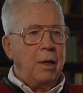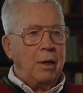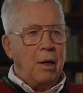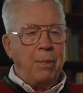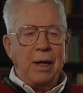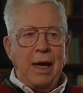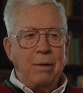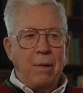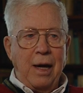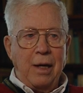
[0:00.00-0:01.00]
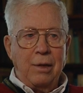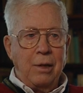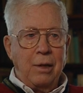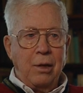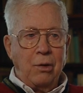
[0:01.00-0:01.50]
Company aid man
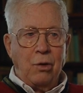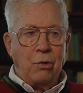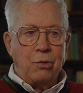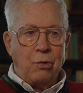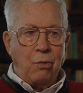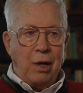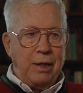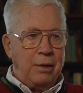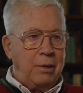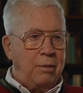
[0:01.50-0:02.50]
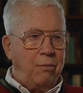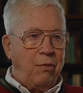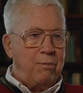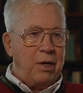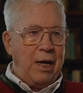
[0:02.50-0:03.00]
goes right
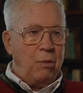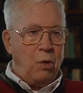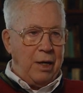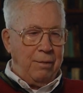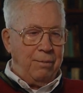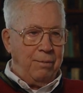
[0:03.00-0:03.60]
from day one.